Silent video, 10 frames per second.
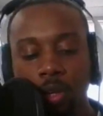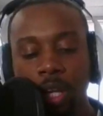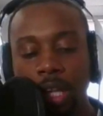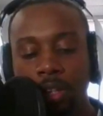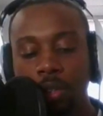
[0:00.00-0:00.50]

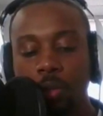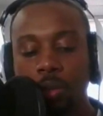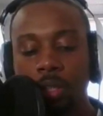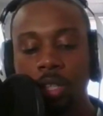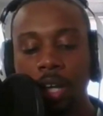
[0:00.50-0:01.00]
hit
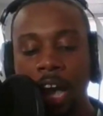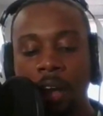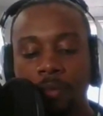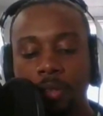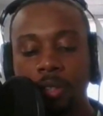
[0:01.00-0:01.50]
you until
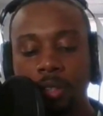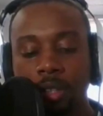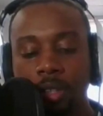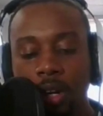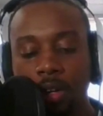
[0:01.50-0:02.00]
after
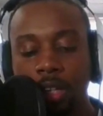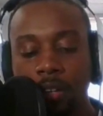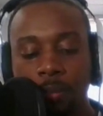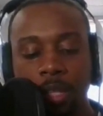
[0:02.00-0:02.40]
the 30th,